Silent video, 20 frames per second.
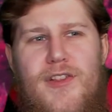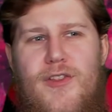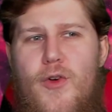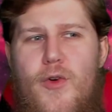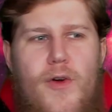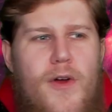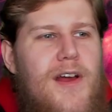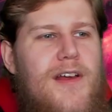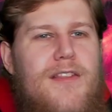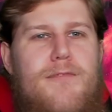
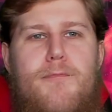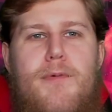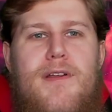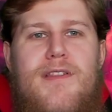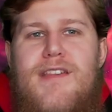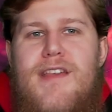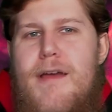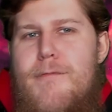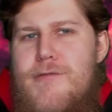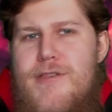Corax's
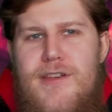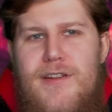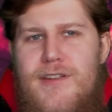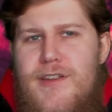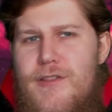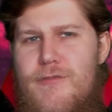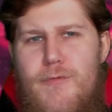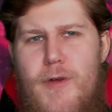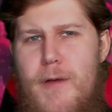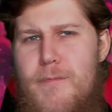perception
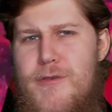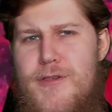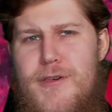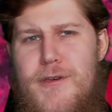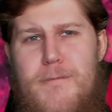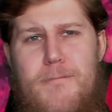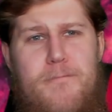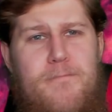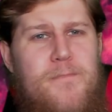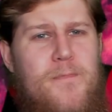
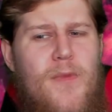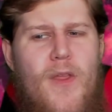disruption,